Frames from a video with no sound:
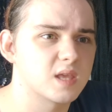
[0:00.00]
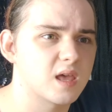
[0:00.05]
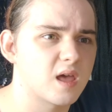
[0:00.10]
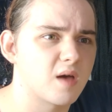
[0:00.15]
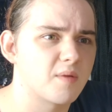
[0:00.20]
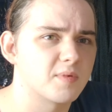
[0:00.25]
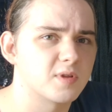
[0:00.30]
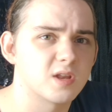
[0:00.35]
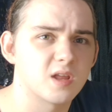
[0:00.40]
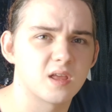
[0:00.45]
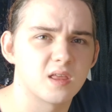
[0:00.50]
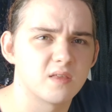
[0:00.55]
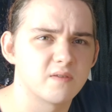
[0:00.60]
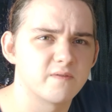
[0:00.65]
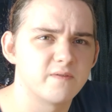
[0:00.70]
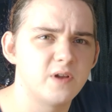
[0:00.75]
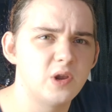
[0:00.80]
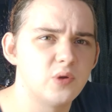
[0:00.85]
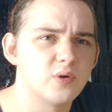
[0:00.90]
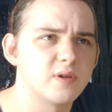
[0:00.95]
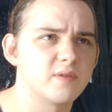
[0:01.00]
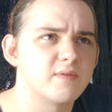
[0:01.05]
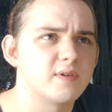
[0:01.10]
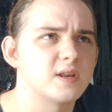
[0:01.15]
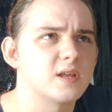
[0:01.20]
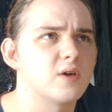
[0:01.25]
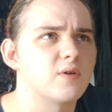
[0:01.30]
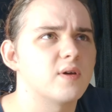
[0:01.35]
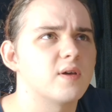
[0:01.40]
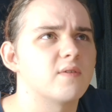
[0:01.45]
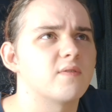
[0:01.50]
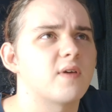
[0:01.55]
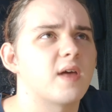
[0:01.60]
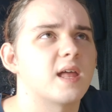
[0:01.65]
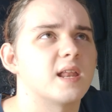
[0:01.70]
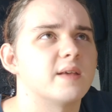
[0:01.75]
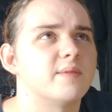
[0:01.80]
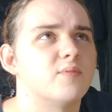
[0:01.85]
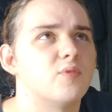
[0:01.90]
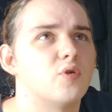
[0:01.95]
come in a following video if
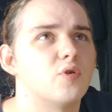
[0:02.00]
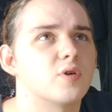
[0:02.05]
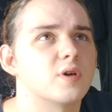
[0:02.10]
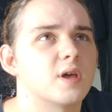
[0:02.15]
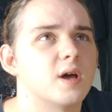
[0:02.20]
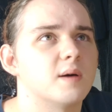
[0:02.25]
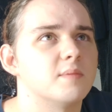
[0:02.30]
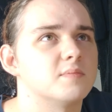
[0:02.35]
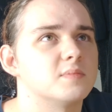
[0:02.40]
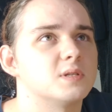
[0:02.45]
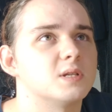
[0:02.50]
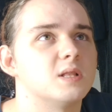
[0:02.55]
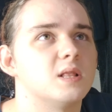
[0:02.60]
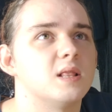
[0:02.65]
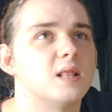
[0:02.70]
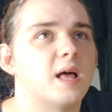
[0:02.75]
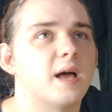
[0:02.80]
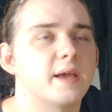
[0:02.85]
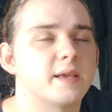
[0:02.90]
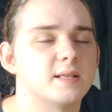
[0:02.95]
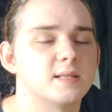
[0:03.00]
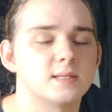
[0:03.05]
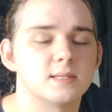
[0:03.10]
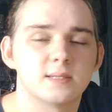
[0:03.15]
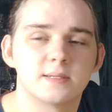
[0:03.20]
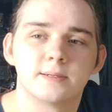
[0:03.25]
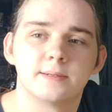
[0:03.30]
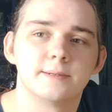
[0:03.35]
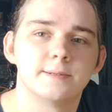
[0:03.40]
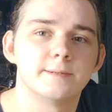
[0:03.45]
any more come to light.